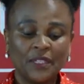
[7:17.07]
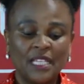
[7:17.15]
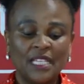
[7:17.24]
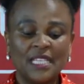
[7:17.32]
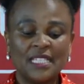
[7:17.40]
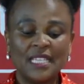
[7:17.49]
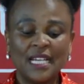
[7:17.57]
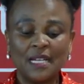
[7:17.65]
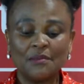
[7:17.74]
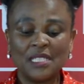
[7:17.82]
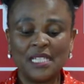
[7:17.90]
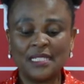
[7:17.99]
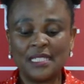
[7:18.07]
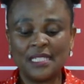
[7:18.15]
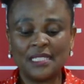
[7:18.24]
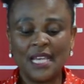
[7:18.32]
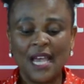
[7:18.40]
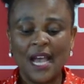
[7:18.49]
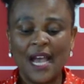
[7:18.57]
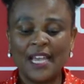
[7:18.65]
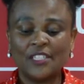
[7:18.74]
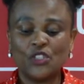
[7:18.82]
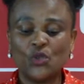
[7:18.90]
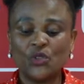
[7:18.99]
In the circumstances, I
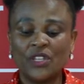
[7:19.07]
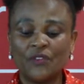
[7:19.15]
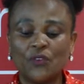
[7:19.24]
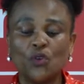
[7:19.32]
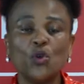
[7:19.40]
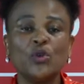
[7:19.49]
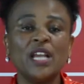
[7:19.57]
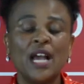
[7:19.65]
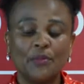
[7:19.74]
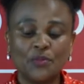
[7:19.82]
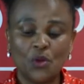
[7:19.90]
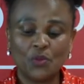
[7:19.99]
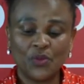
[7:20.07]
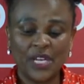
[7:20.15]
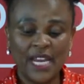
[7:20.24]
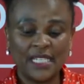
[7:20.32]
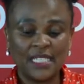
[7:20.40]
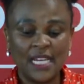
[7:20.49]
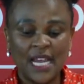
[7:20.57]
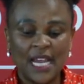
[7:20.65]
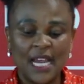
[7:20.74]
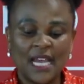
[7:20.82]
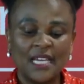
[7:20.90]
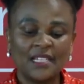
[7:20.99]
took the following appropriate
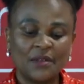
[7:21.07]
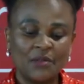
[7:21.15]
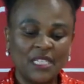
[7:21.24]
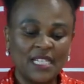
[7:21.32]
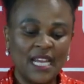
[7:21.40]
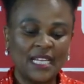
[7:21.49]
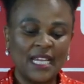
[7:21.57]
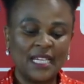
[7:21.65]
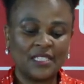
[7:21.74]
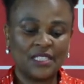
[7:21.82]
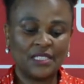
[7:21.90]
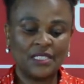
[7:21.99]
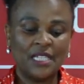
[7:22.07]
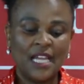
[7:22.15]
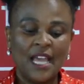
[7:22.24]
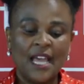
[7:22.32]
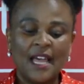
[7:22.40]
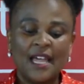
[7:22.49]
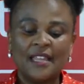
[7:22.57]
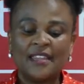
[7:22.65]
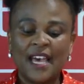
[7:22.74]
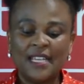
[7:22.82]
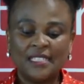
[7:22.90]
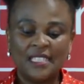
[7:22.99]
remedial action:
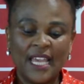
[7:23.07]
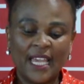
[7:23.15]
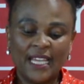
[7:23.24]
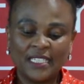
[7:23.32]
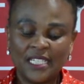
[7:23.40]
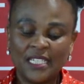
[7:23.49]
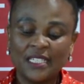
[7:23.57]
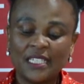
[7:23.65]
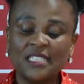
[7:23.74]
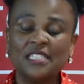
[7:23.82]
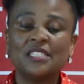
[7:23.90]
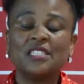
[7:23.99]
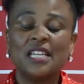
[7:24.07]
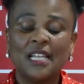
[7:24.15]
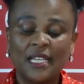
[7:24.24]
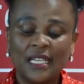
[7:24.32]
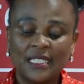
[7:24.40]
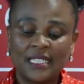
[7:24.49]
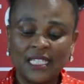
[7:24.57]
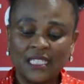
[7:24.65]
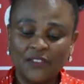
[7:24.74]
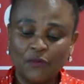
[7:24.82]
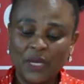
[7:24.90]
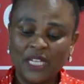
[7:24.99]
that the acting regional
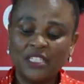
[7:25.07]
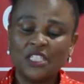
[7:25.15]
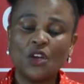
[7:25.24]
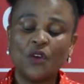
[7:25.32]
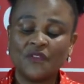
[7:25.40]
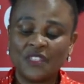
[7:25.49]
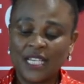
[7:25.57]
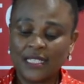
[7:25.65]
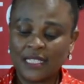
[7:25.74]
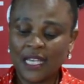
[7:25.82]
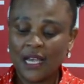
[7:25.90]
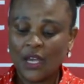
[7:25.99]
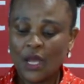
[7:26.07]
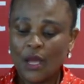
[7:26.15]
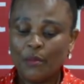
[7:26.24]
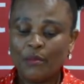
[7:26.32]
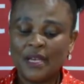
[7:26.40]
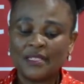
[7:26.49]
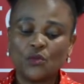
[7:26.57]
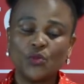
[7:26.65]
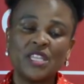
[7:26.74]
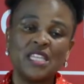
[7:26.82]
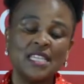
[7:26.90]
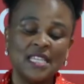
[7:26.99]
executive manager of SASSA must,
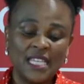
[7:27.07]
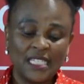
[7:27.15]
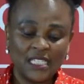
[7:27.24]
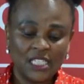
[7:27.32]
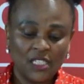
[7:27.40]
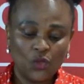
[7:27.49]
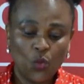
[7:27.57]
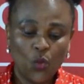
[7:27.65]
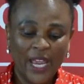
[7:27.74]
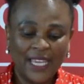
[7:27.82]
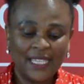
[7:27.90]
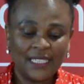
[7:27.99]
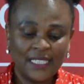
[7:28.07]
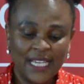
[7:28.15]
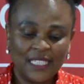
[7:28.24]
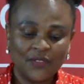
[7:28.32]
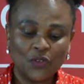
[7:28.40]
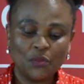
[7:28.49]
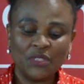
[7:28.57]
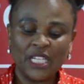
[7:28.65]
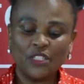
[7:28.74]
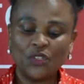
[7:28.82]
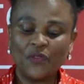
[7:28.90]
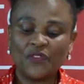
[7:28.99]
within 30 working days from
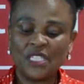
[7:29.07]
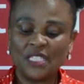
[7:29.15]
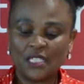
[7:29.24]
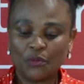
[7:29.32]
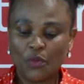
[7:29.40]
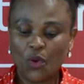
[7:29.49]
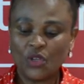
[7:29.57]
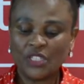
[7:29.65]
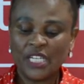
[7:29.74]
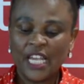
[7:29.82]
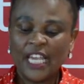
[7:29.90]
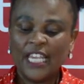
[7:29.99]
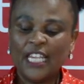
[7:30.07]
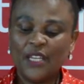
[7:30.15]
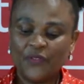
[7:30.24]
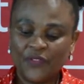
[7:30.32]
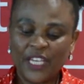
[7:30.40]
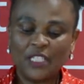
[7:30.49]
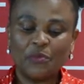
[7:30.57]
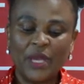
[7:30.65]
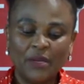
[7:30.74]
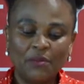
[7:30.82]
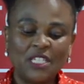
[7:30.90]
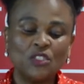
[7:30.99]
date of this report, effect
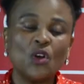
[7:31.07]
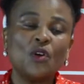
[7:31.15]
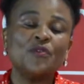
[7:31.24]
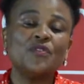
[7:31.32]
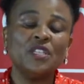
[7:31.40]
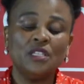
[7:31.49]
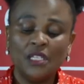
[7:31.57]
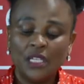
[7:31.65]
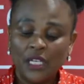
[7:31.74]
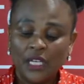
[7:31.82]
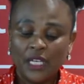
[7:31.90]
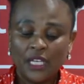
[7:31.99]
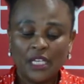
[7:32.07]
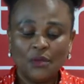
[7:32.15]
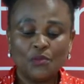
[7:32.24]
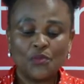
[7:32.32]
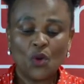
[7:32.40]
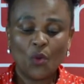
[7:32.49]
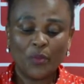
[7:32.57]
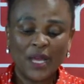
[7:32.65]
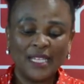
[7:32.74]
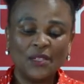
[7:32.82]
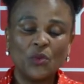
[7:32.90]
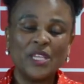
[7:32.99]
payment of the
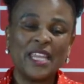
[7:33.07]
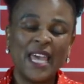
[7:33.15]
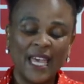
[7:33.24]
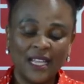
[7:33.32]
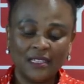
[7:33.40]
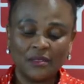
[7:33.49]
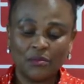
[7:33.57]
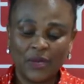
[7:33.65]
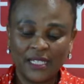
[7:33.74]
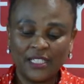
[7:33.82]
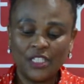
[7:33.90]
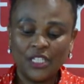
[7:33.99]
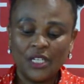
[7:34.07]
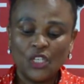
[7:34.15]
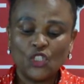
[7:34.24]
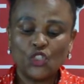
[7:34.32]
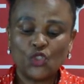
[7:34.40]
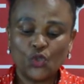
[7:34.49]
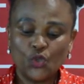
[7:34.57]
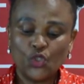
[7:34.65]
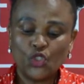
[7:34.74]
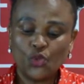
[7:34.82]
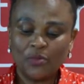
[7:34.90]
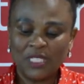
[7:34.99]
improperly withheld money due
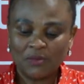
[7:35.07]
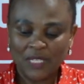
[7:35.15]
to Ms.